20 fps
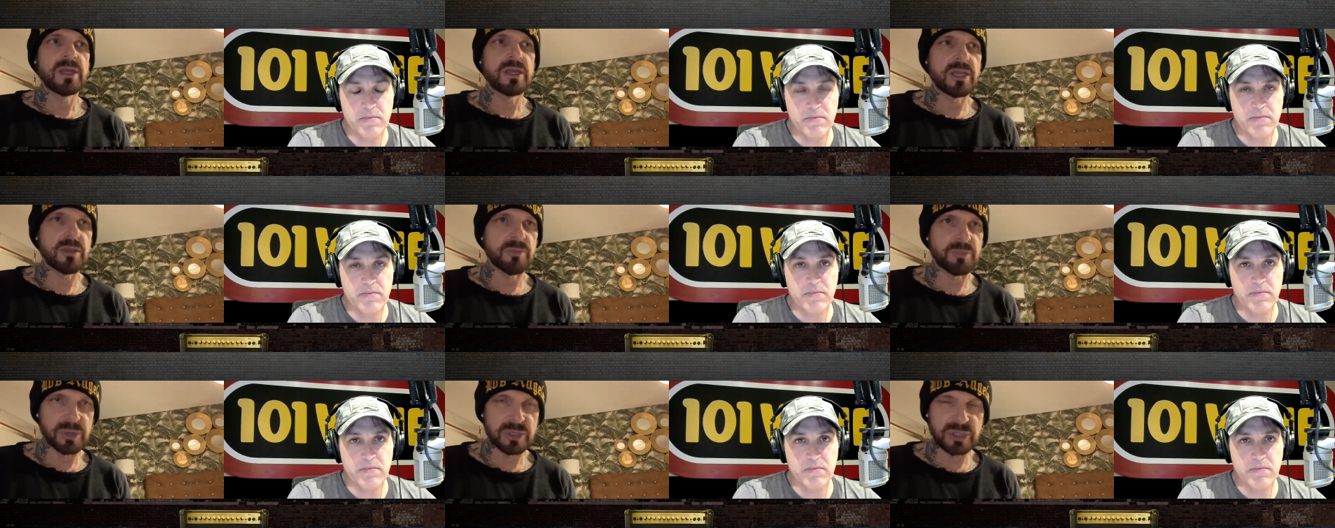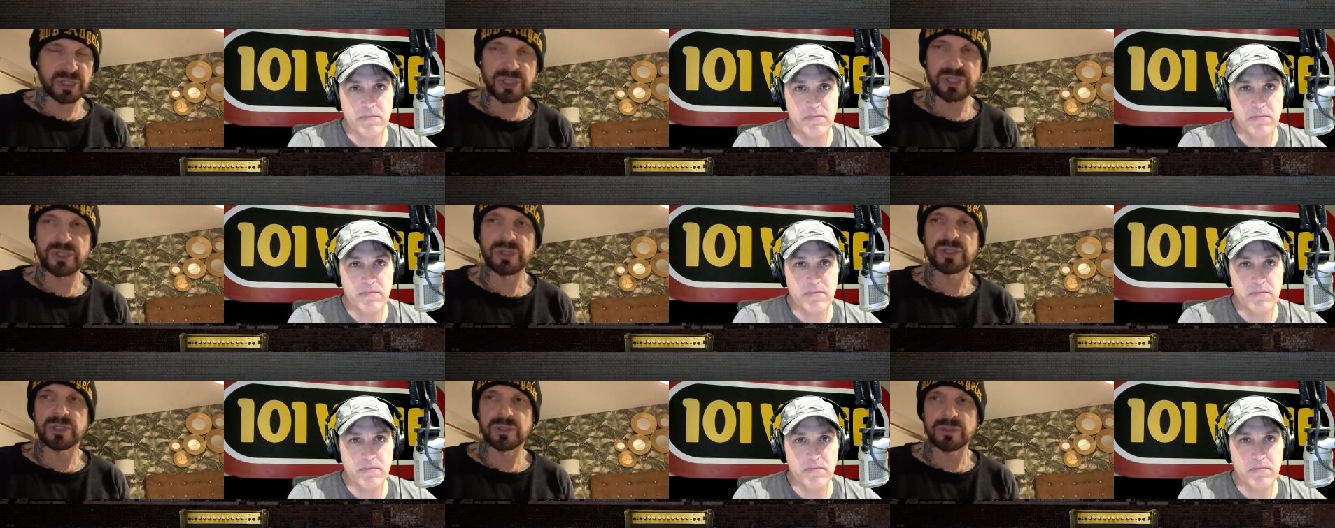Speaker 1: he
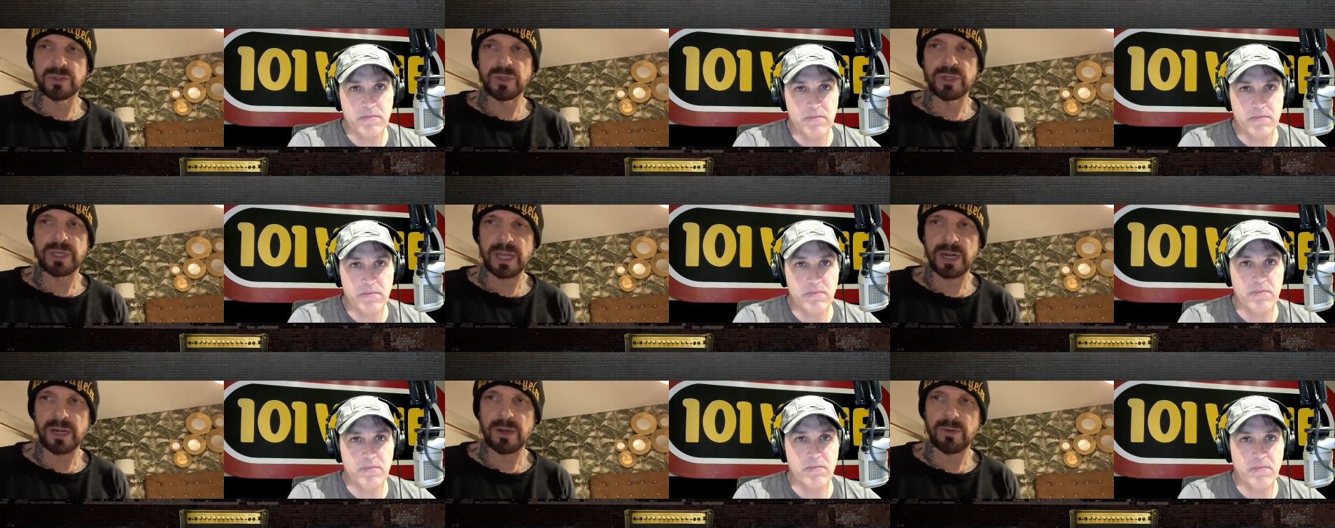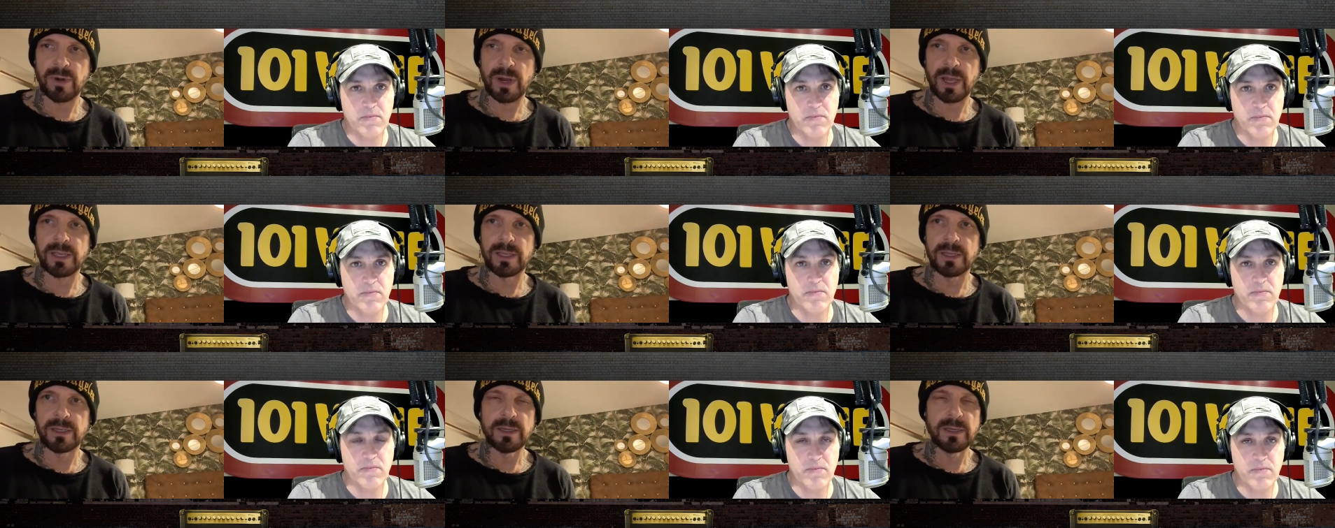pushes you till you get it
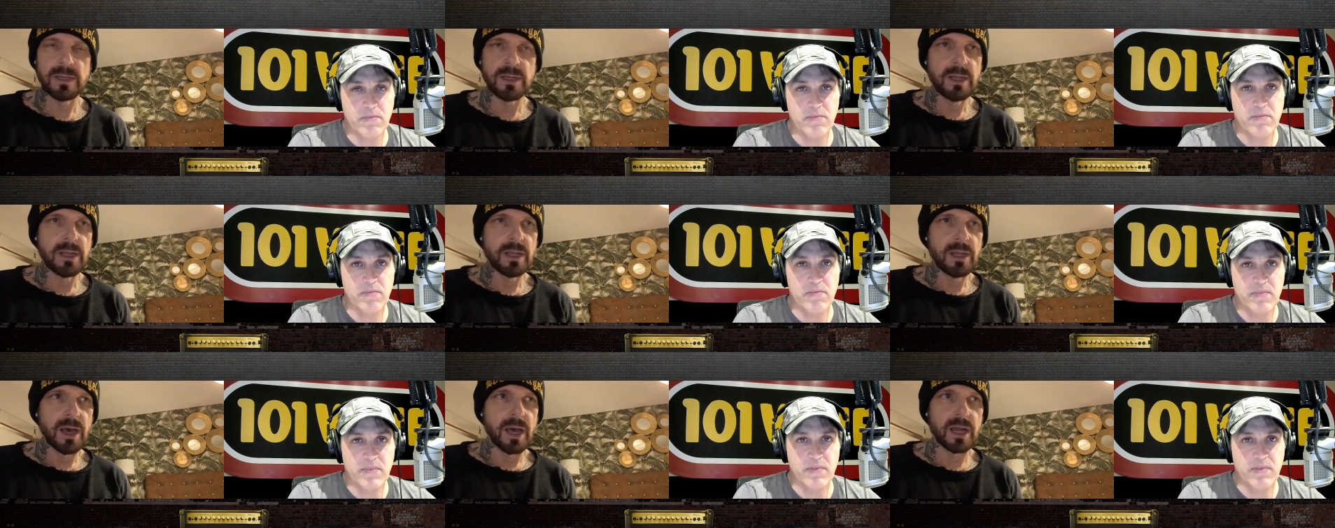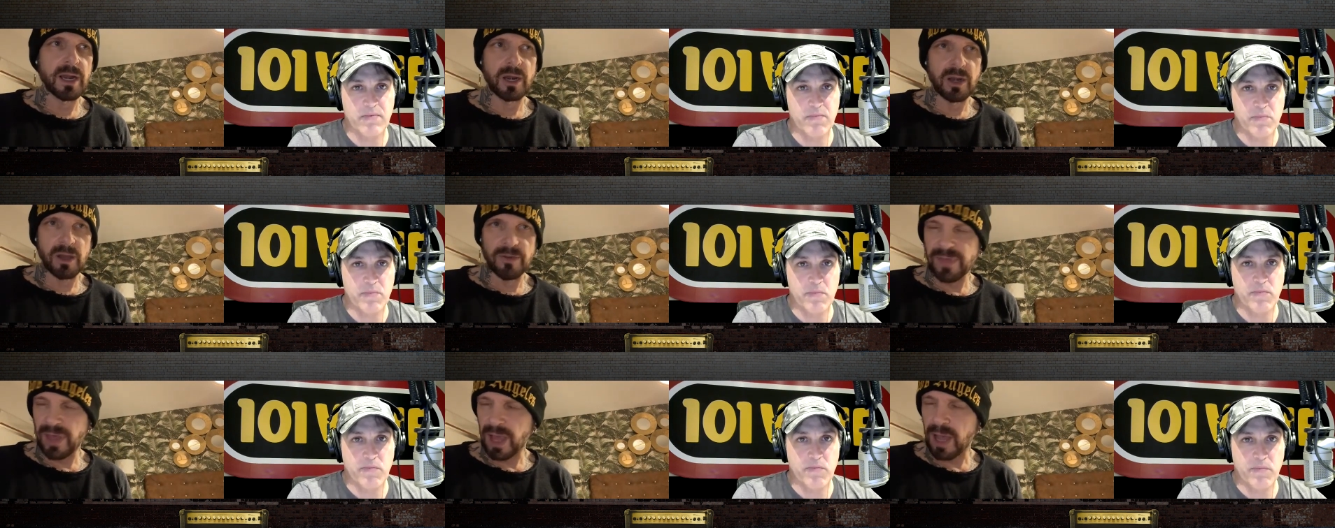right and I
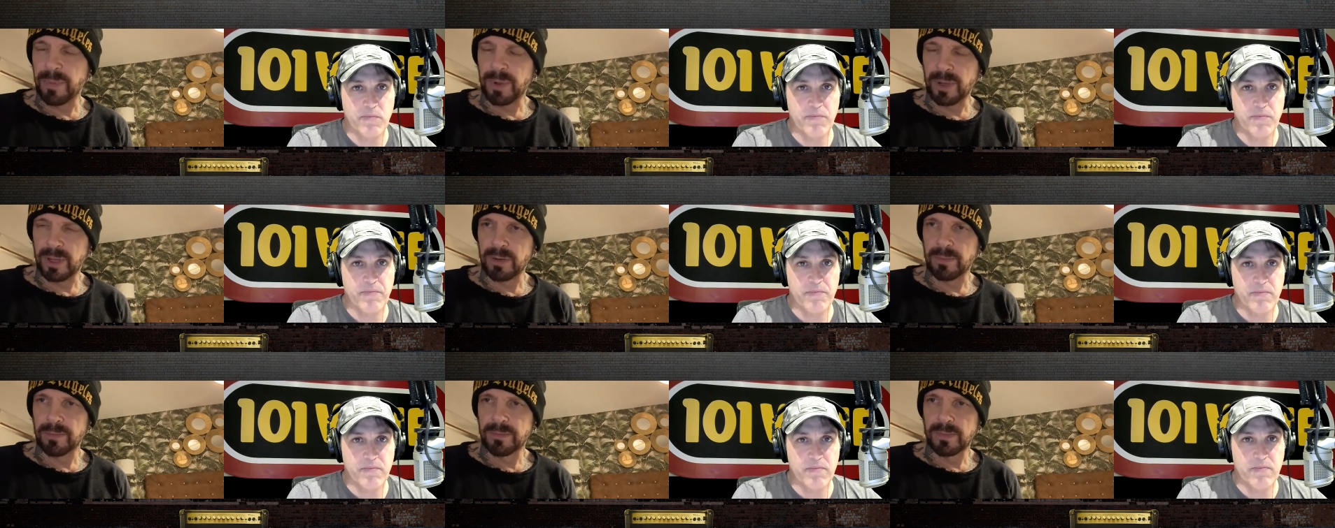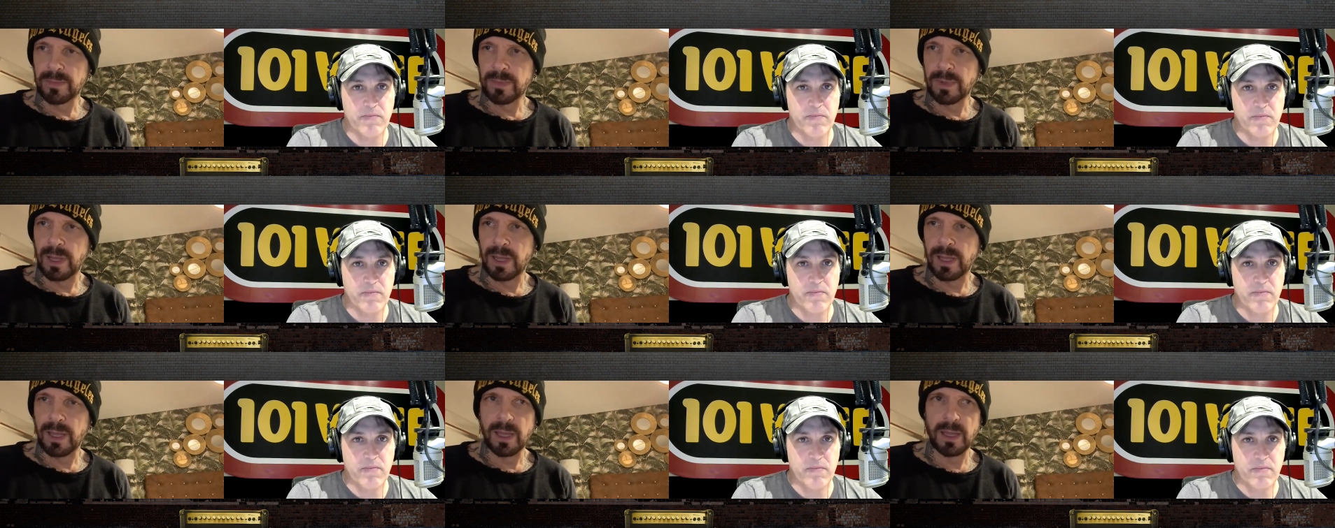love that about him.
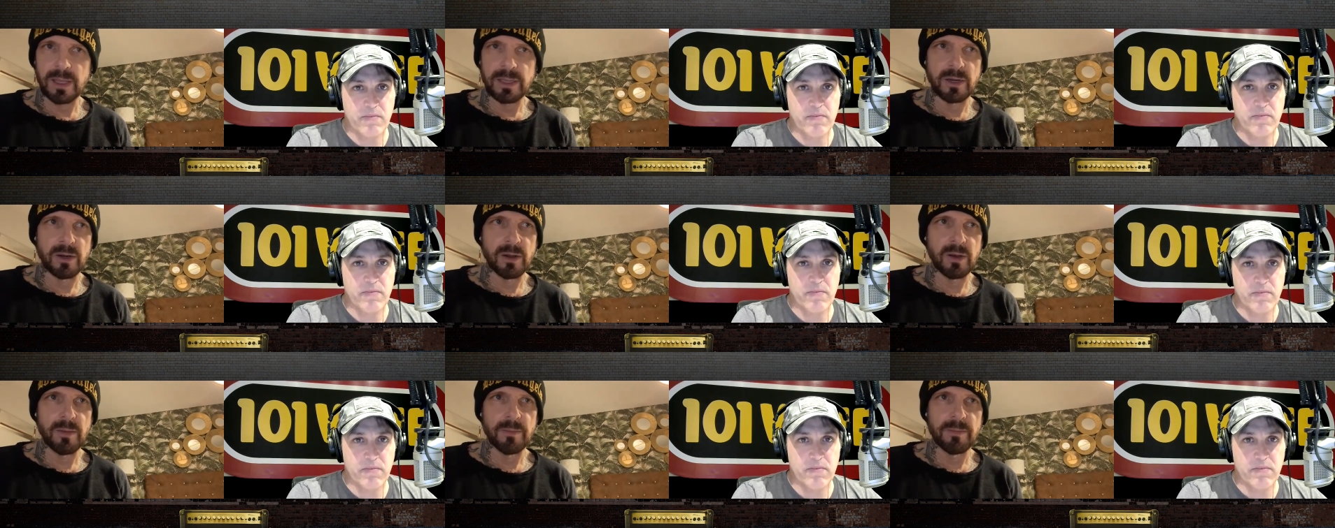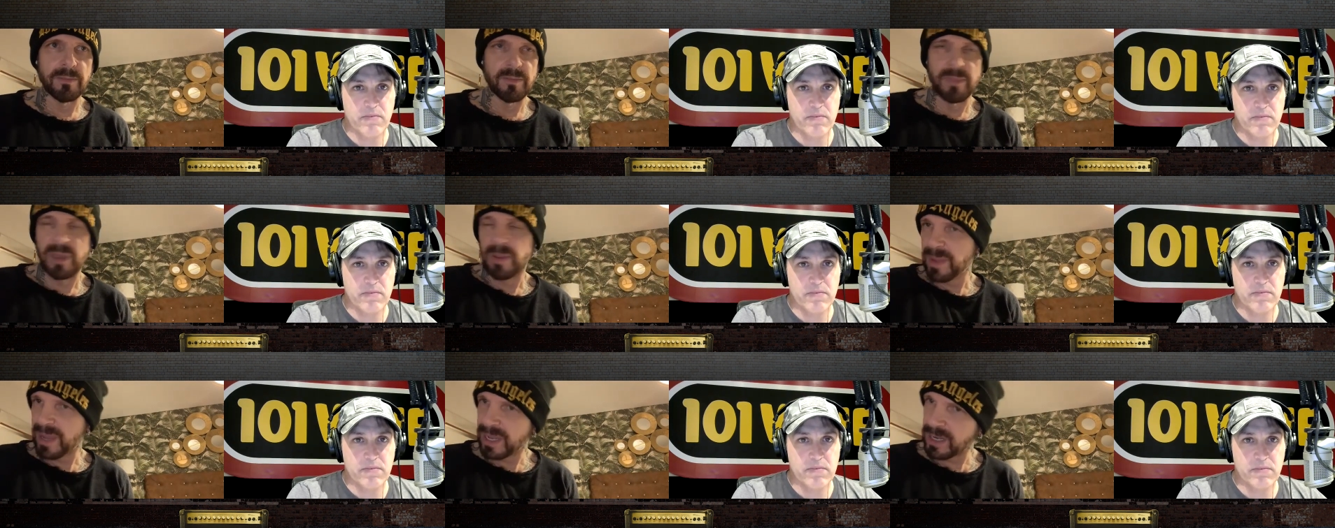Uh, you know,
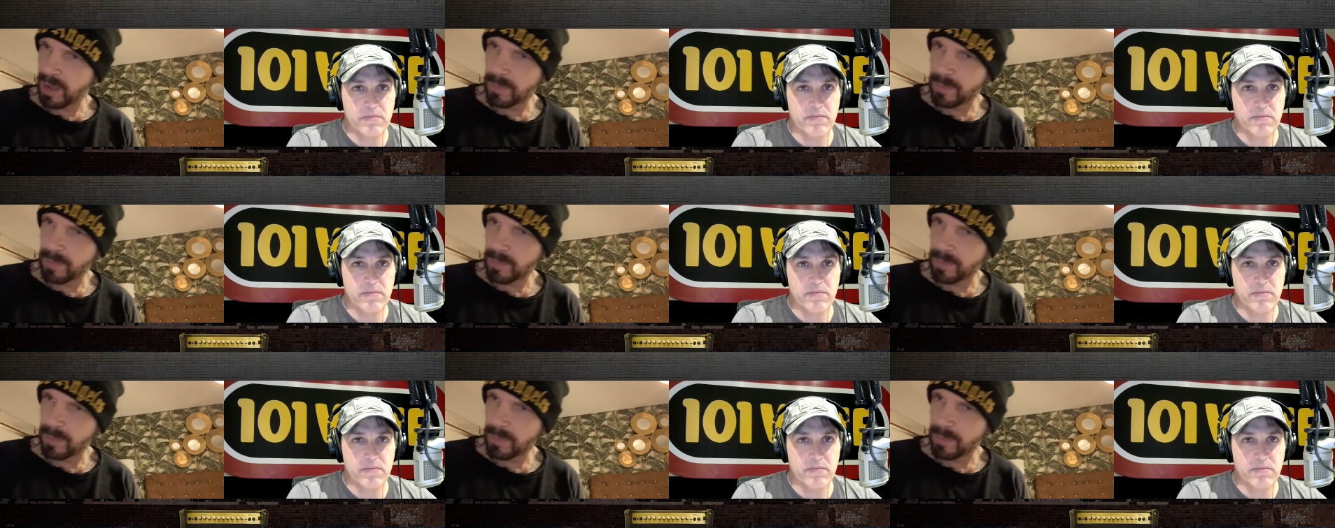maybe I,